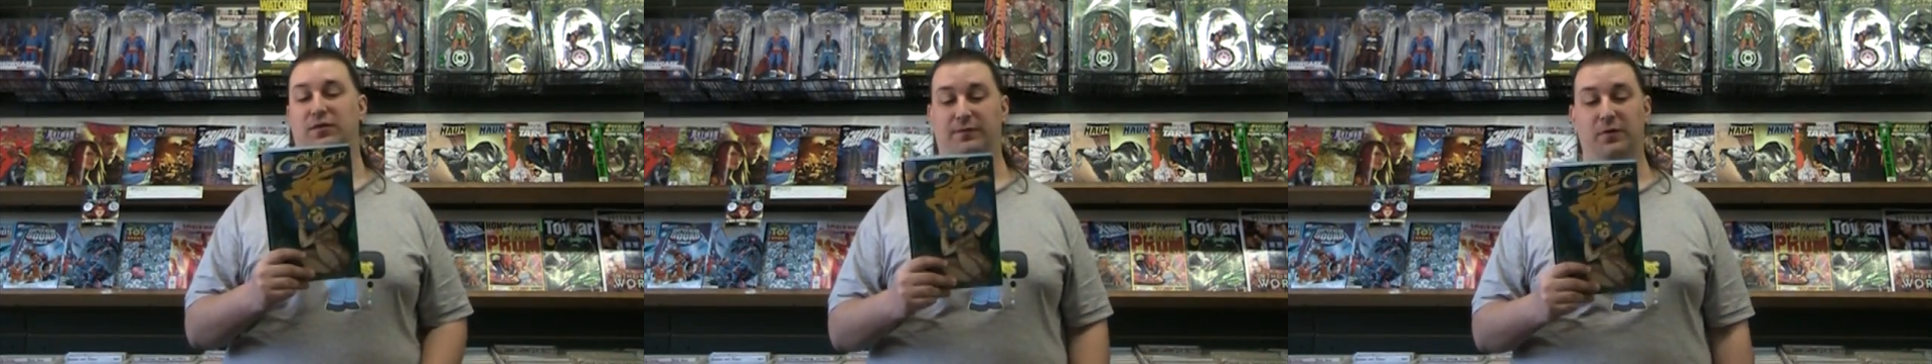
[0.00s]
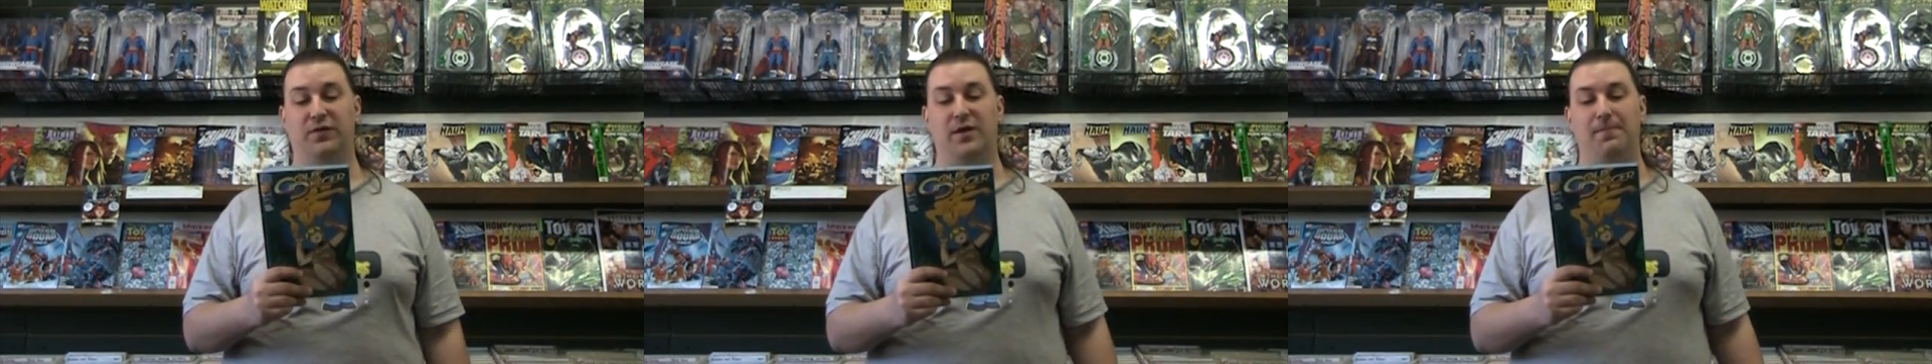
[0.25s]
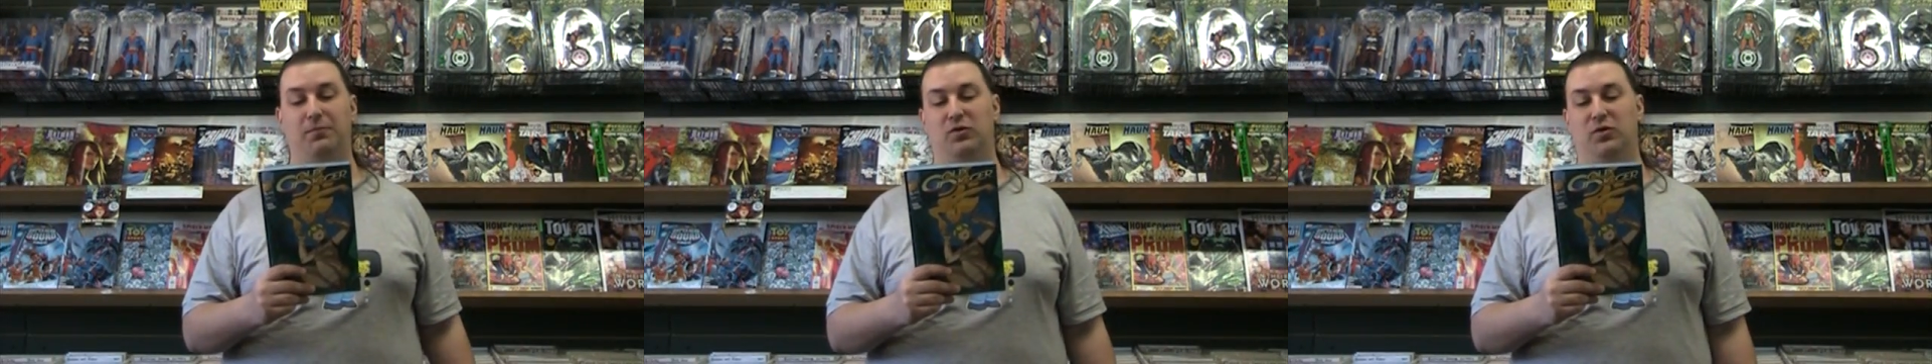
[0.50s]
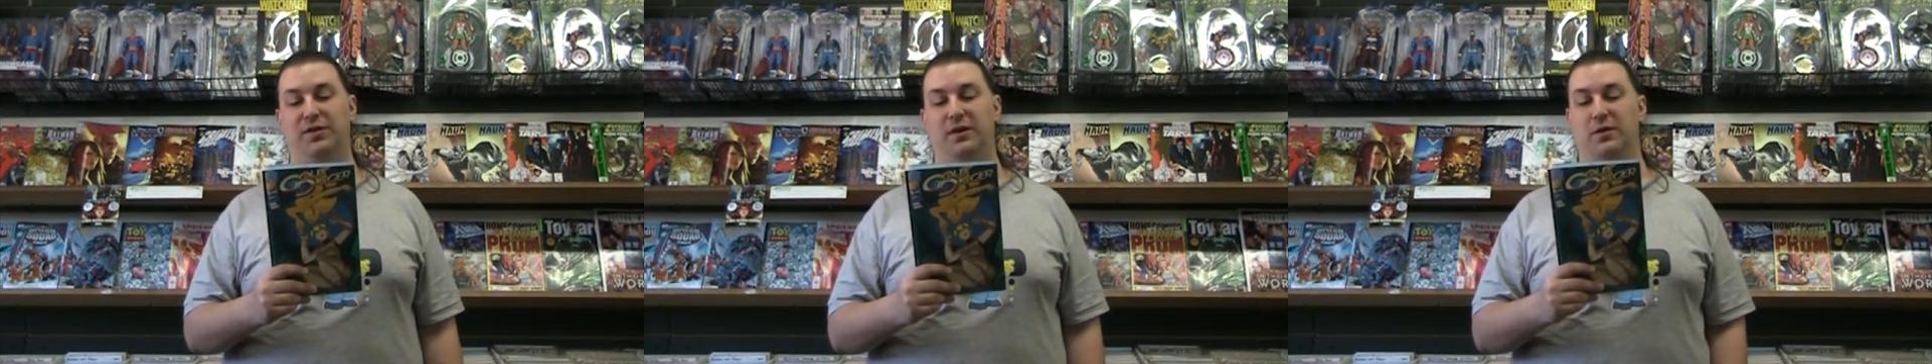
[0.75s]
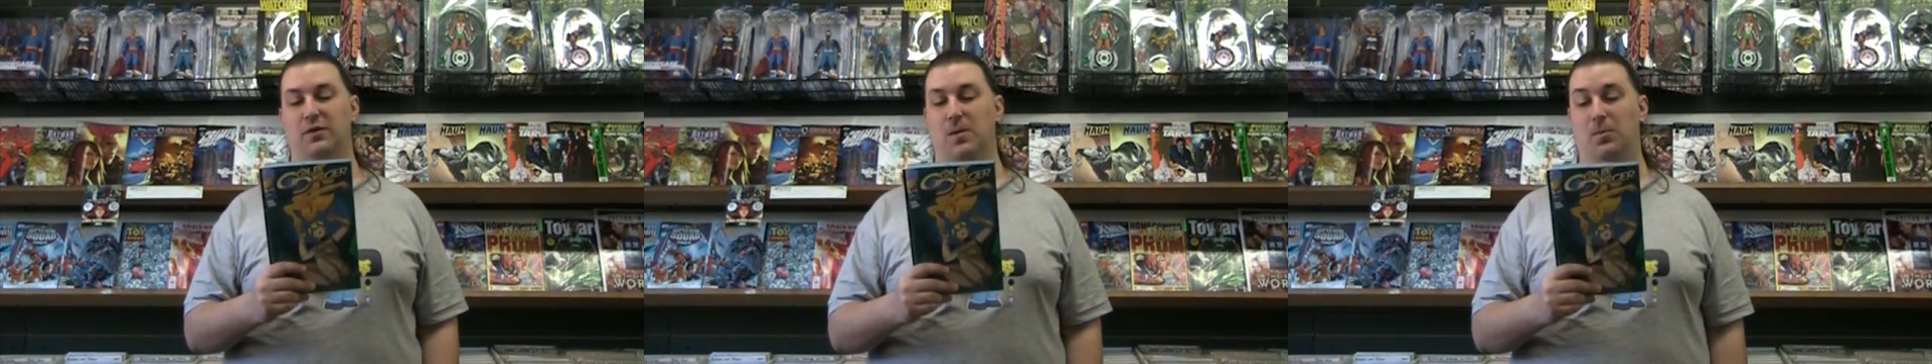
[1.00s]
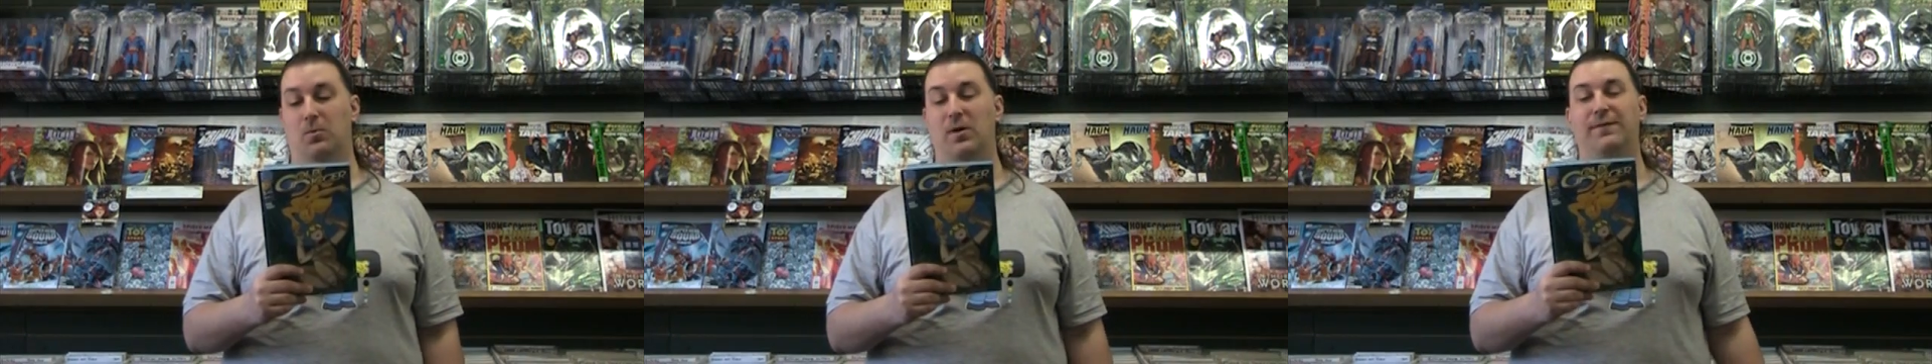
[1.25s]
First up, Gold Digger,
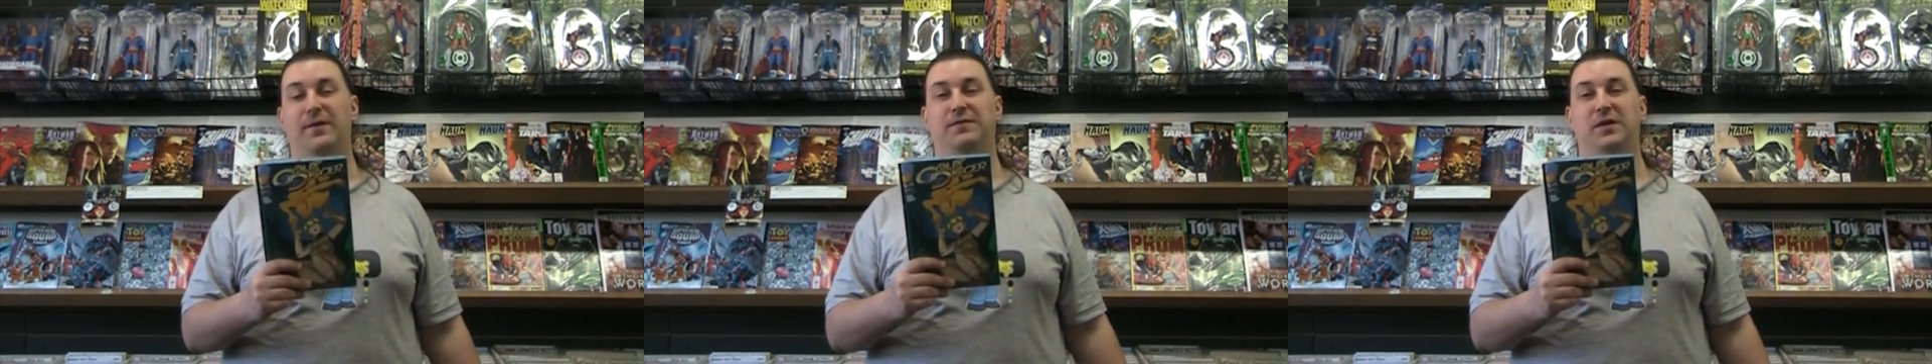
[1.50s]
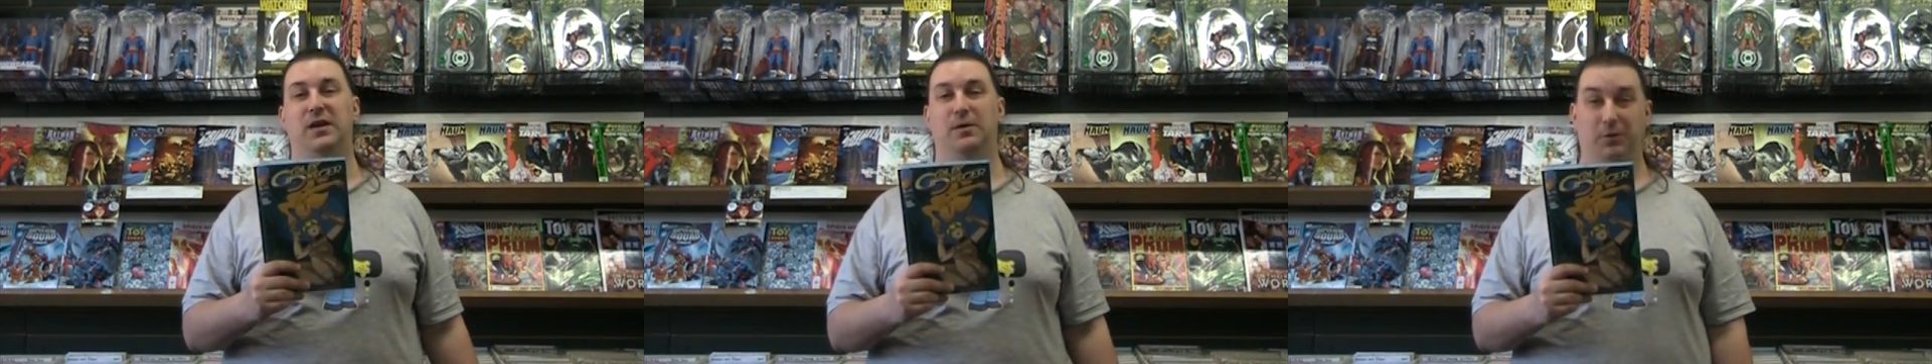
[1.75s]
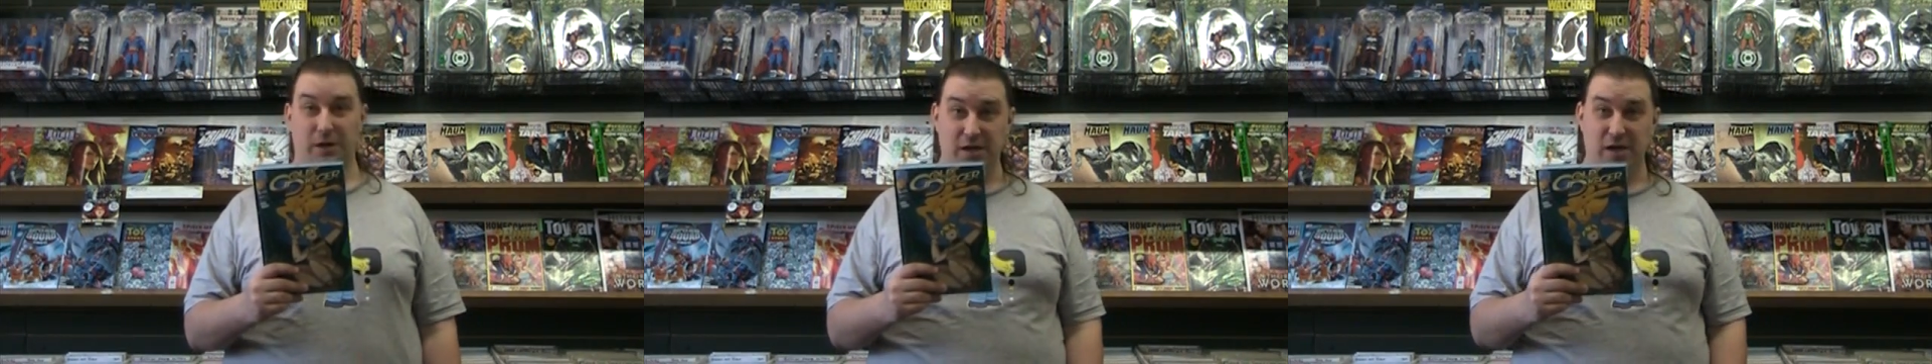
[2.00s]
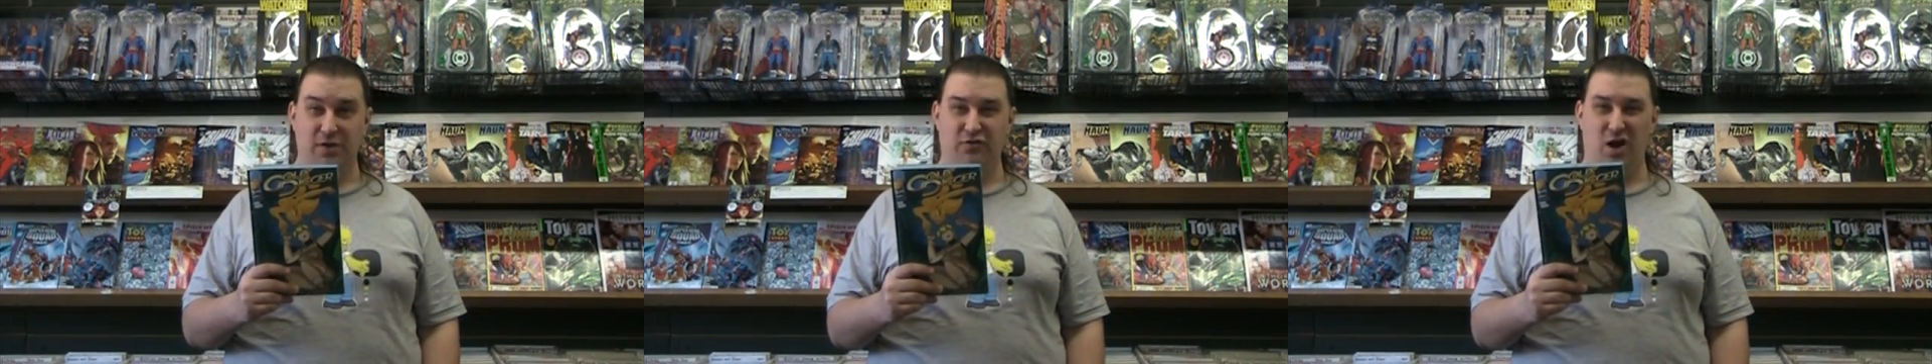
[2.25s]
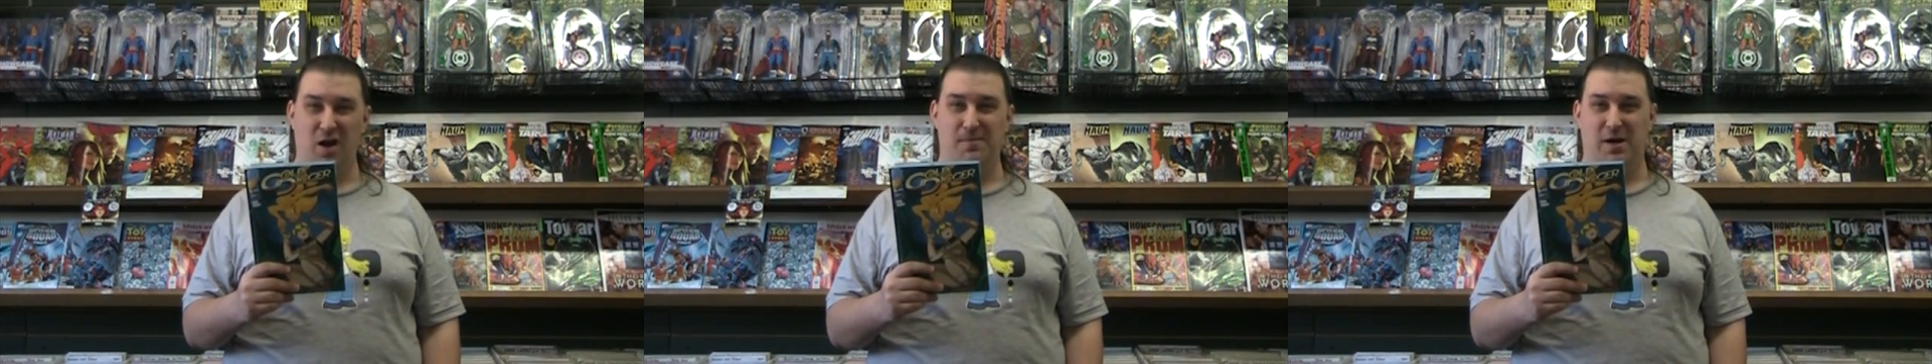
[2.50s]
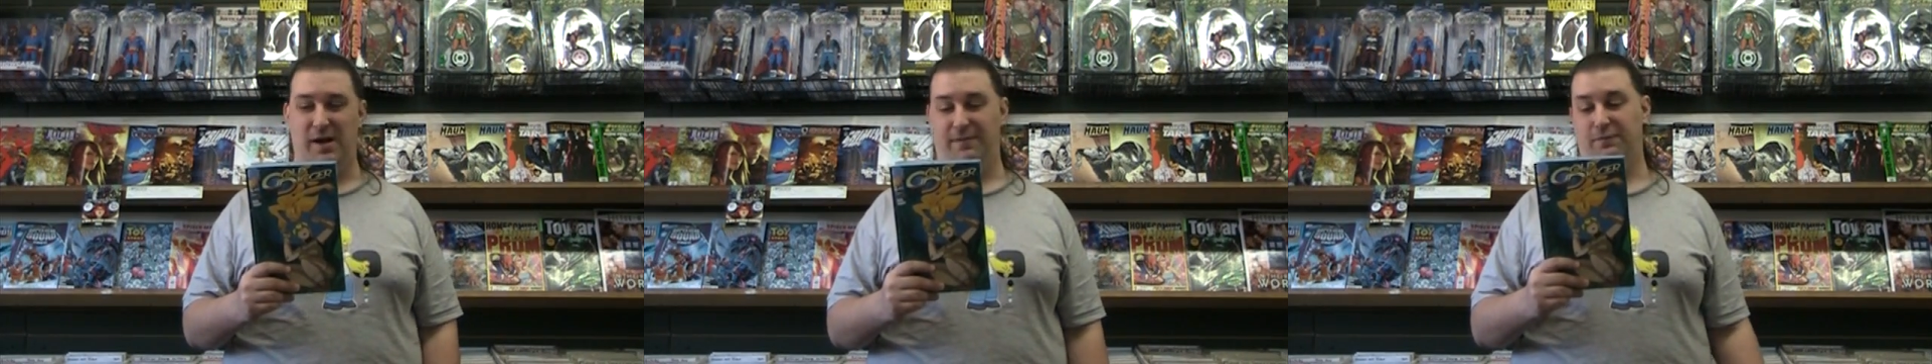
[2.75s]
number 115, written and drawn
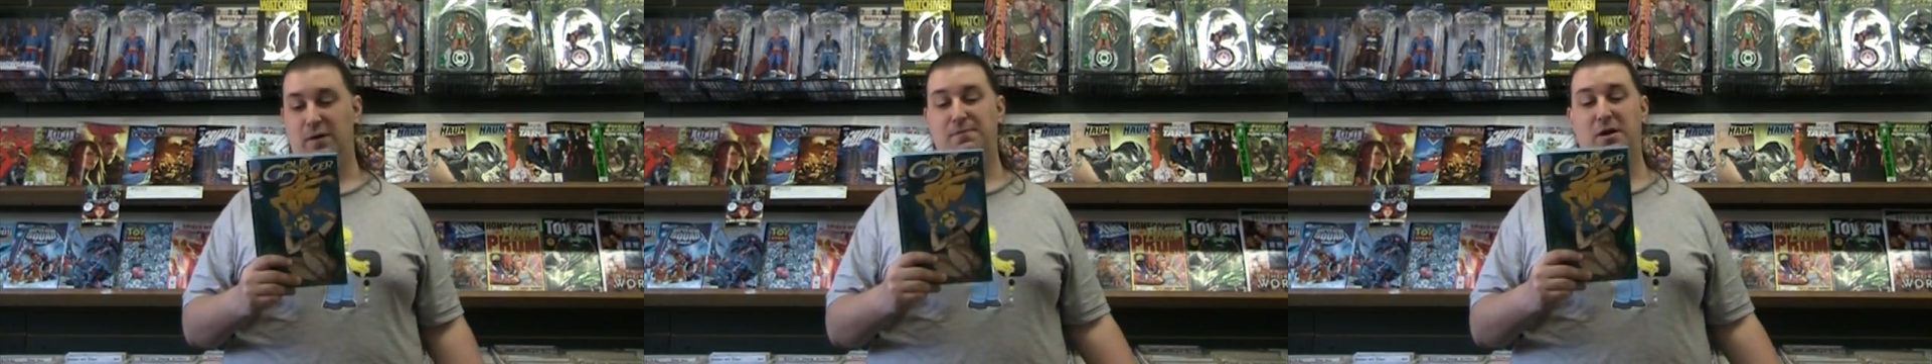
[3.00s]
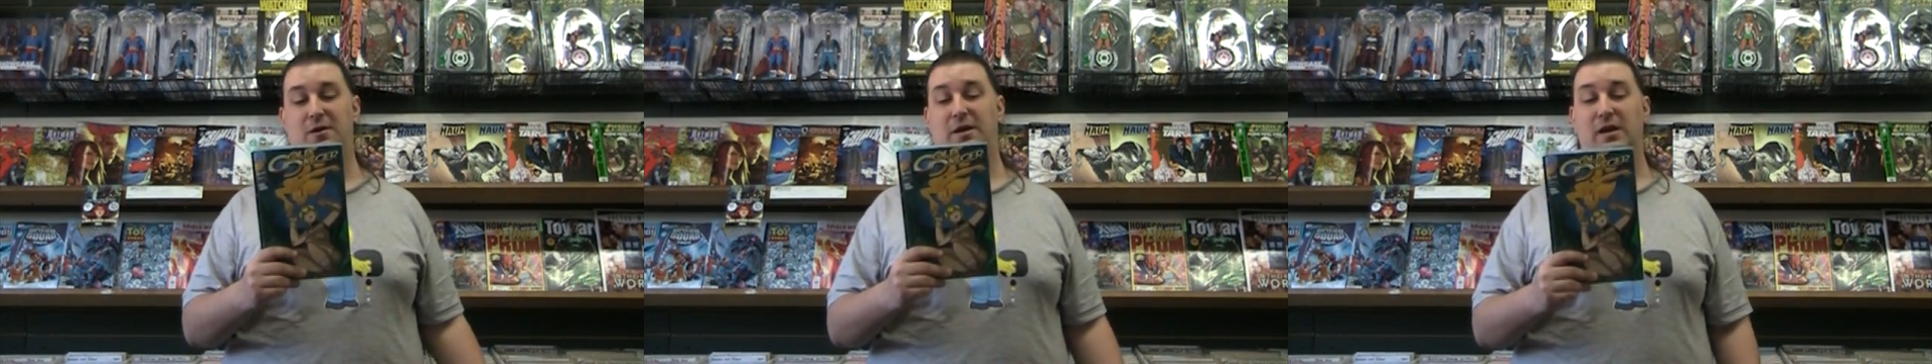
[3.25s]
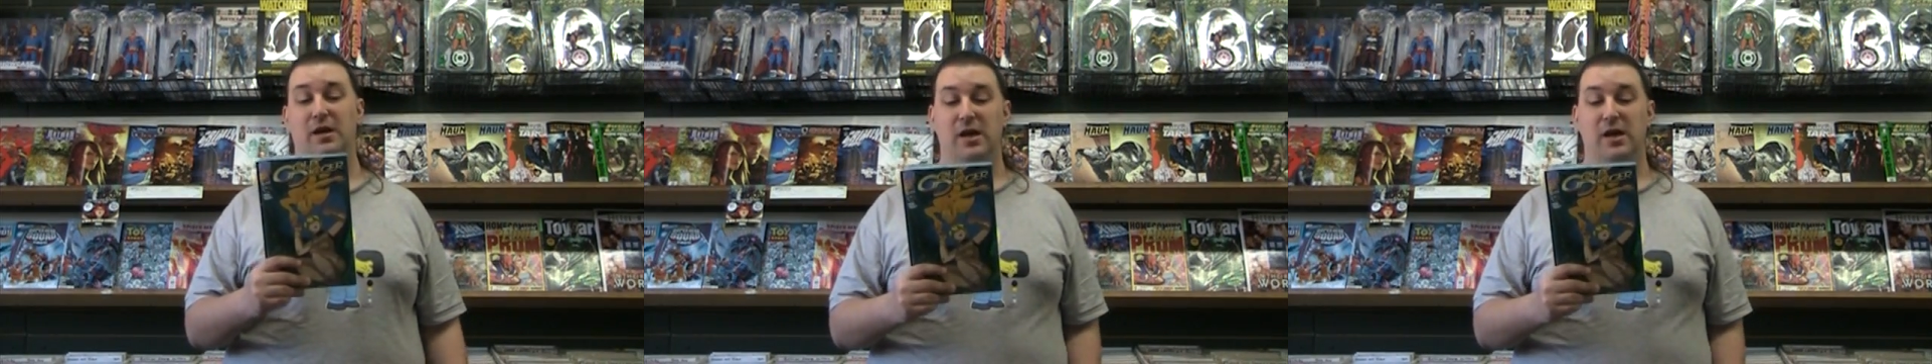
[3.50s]
by Fred Perry.